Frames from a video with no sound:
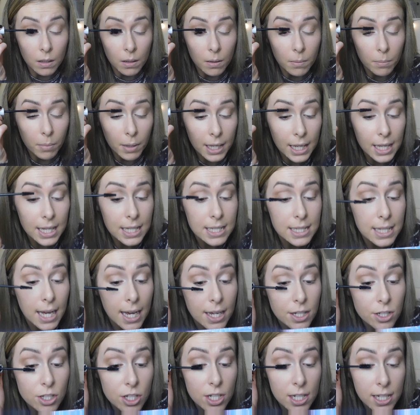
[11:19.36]
But it is
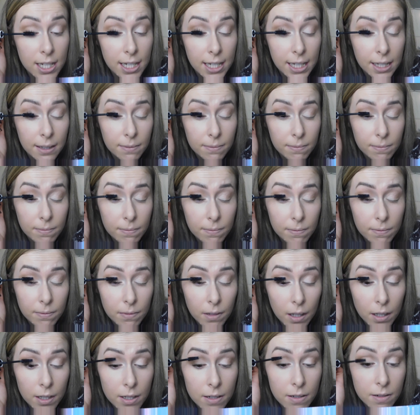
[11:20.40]
actually,
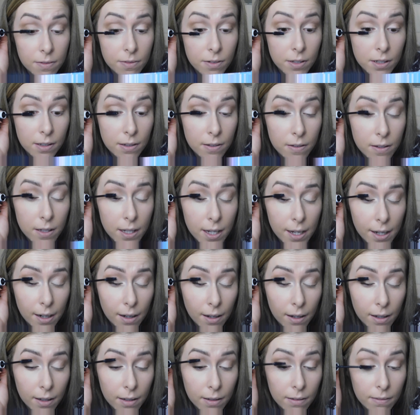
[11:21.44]
I don't know if you could see,
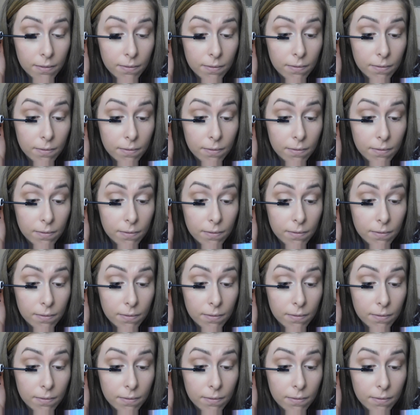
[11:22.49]
like,